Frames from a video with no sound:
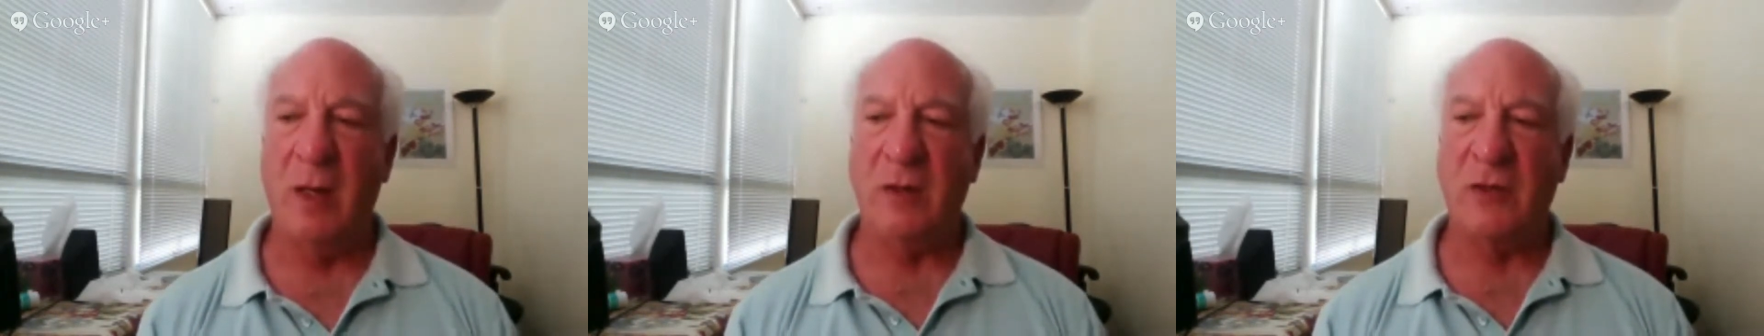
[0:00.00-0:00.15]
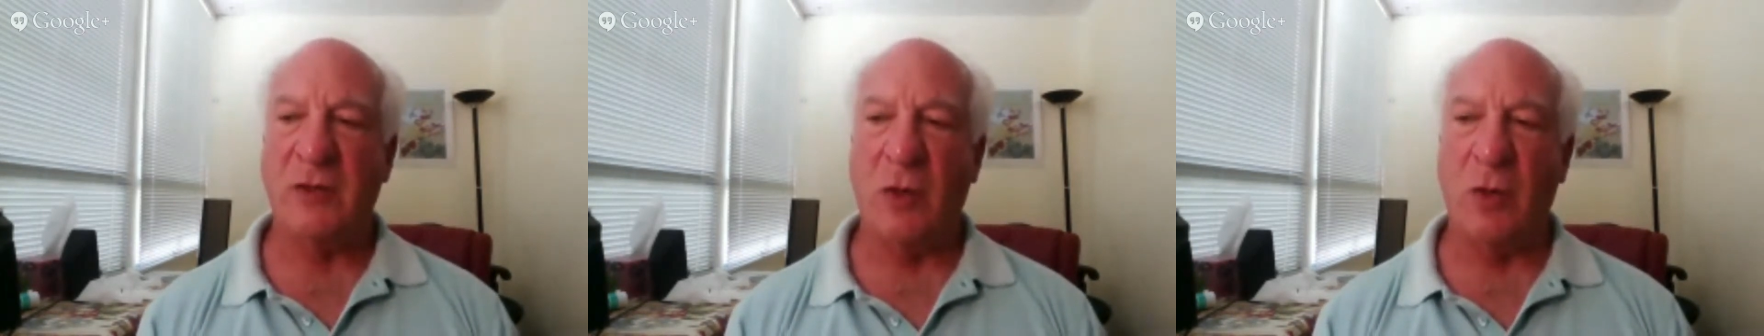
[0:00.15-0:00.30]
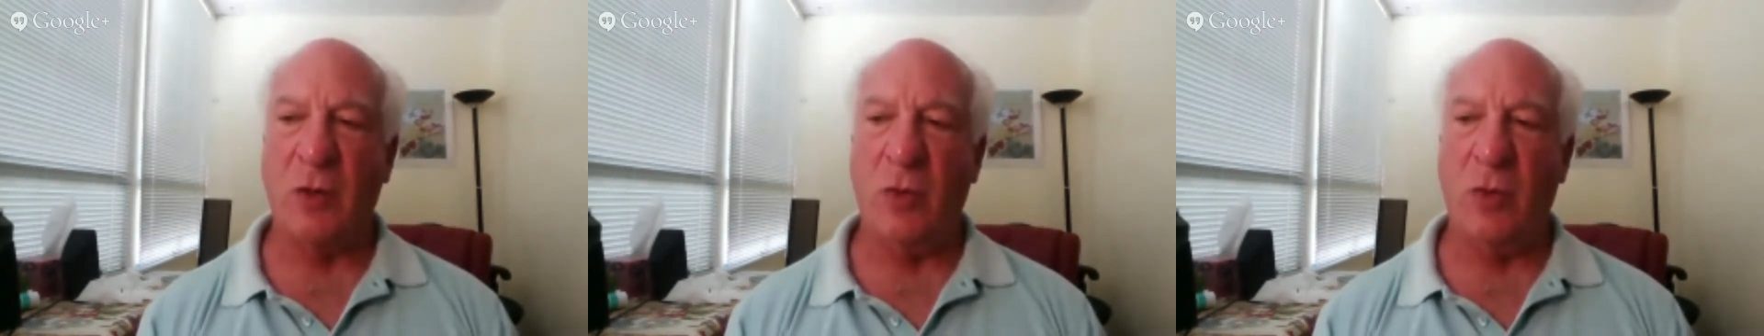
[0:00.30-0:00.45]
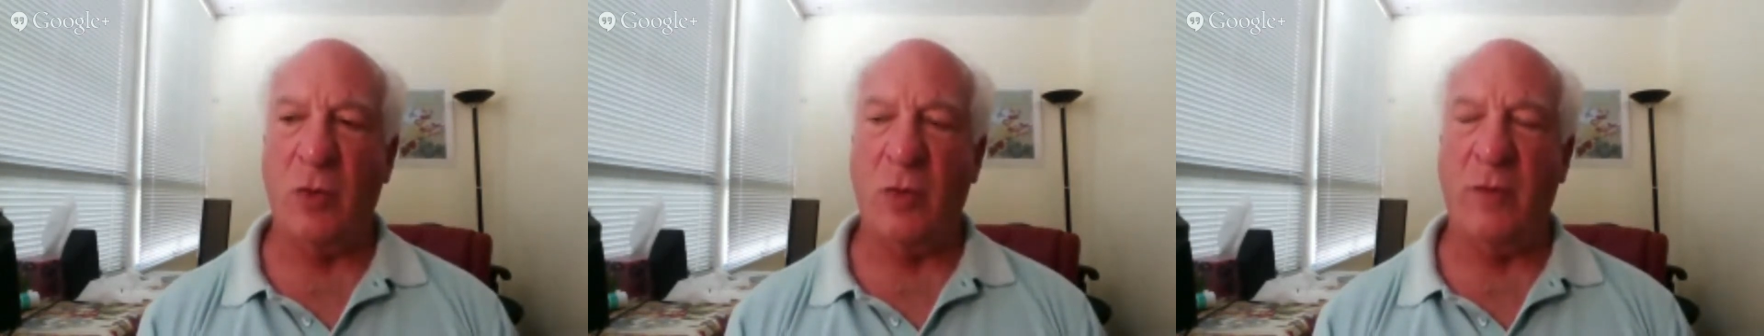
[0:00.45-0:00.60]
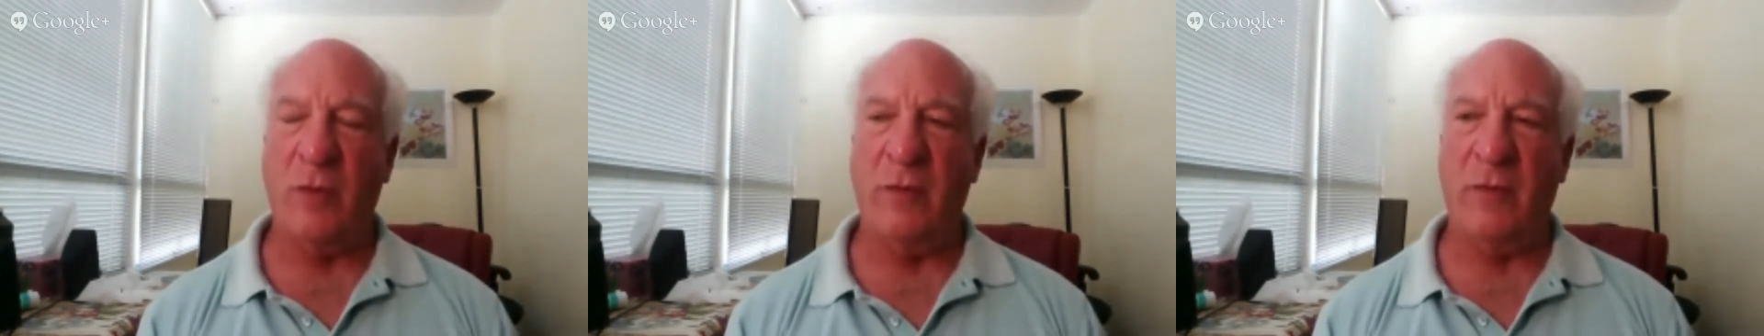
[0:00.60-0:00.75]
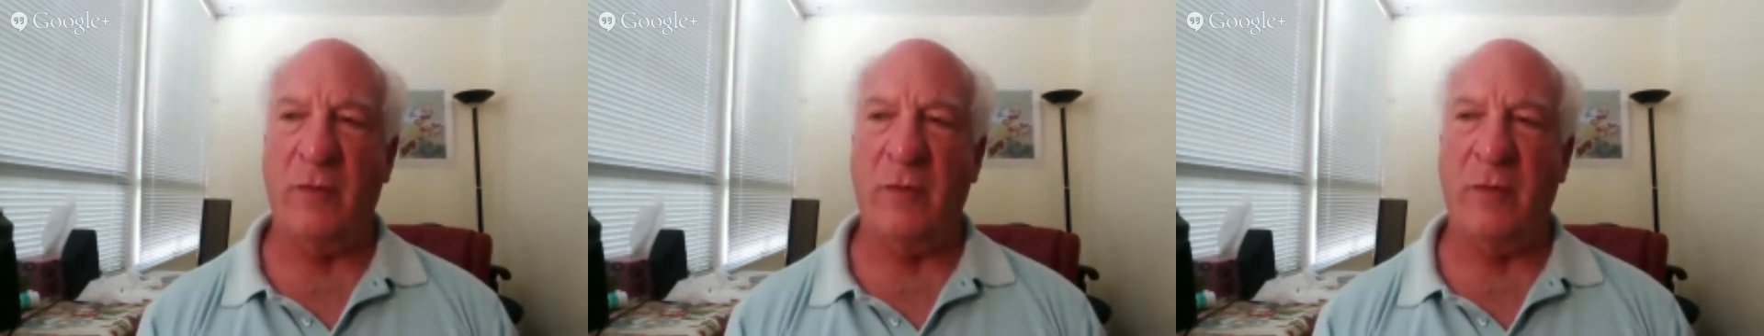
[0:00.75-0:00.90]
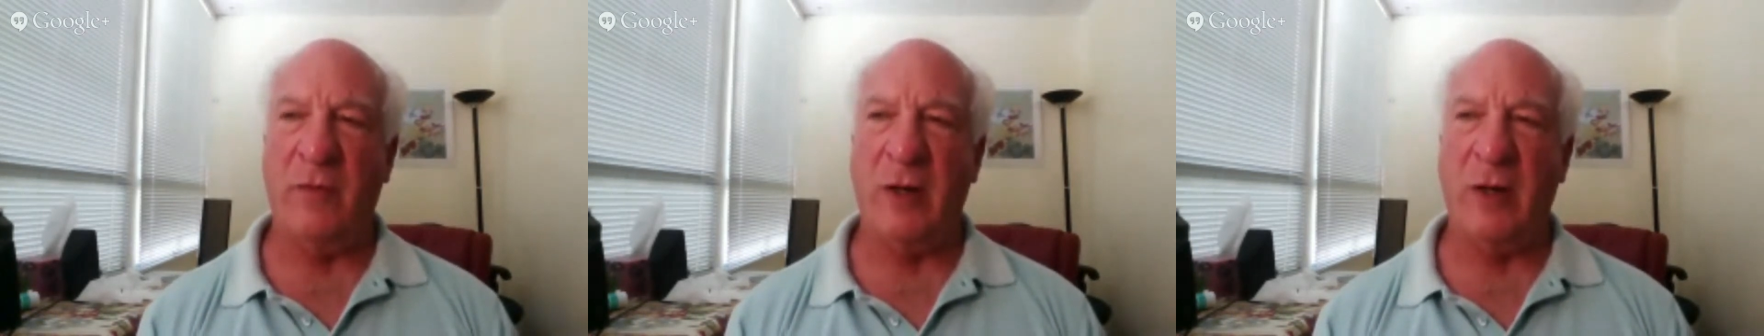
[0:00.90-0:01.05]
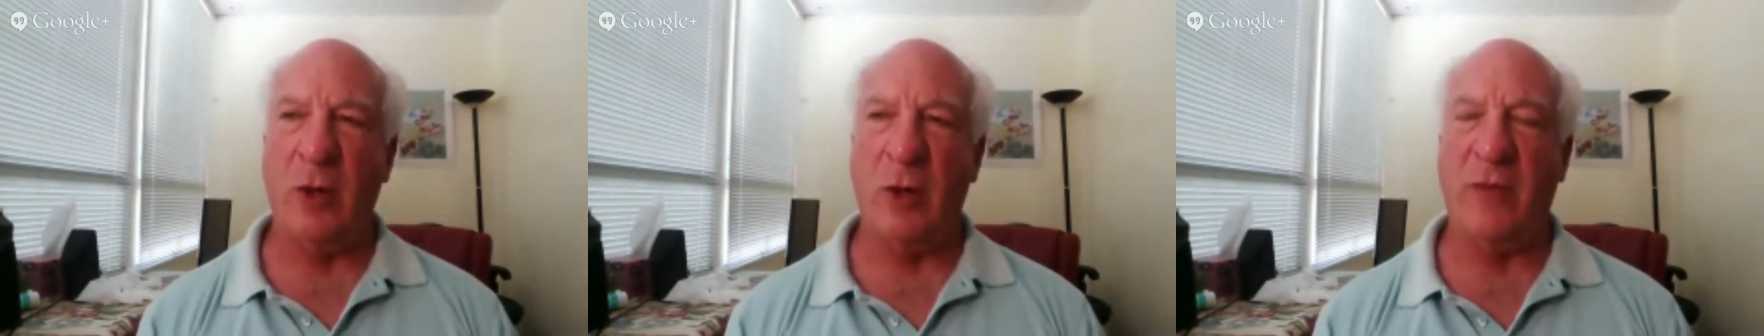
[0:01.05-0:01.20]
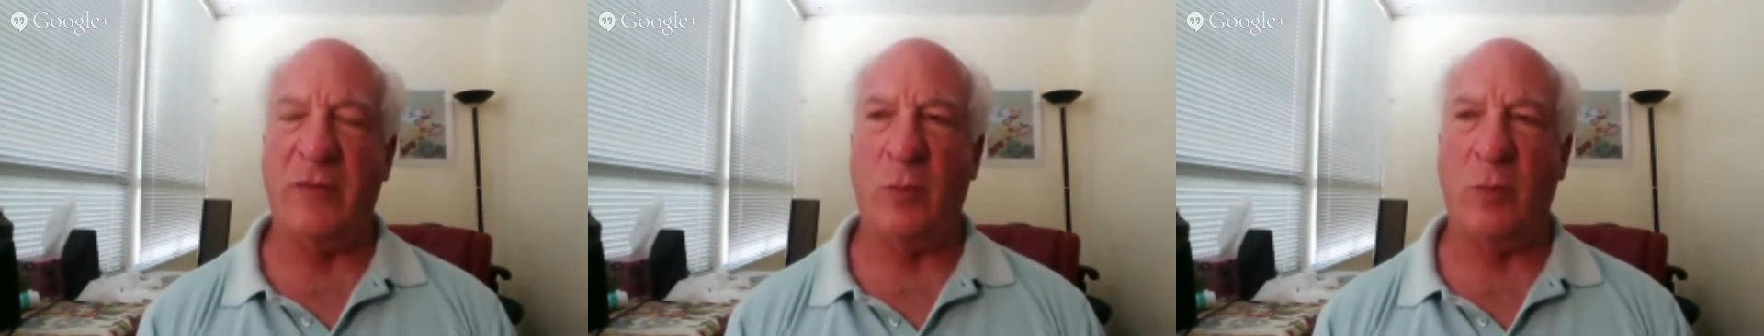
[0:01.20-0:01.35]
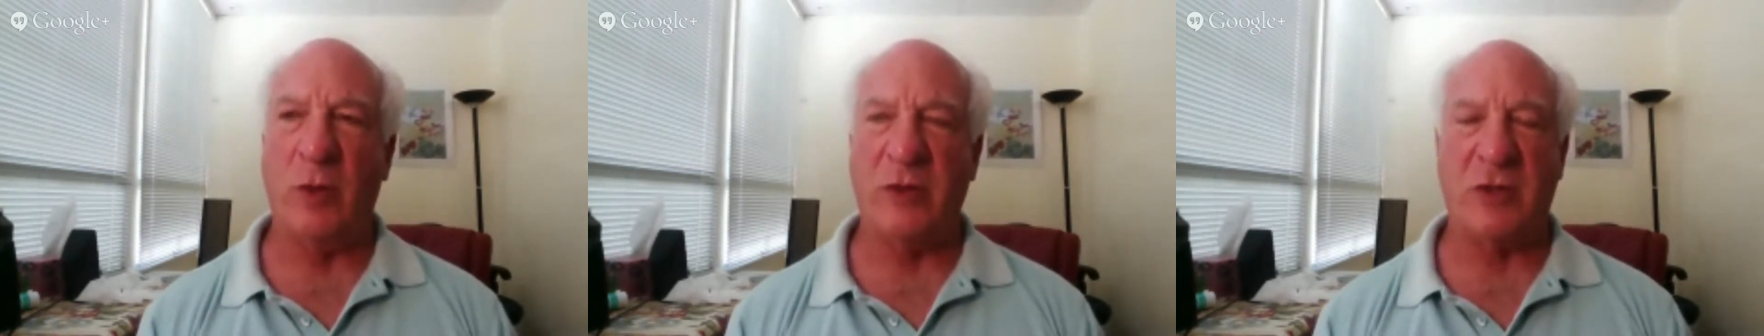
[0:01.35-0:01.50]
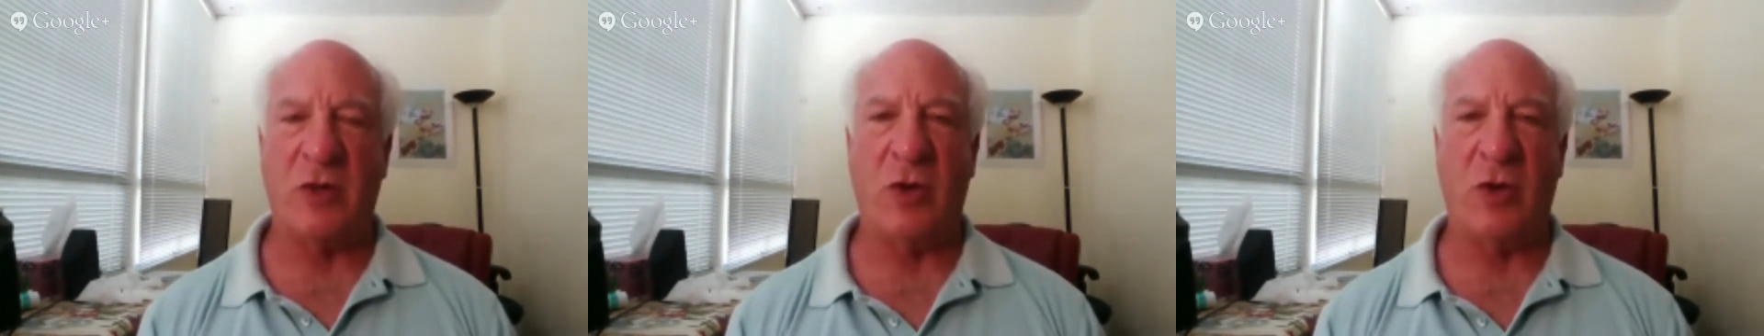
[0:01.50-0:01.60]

So very often what's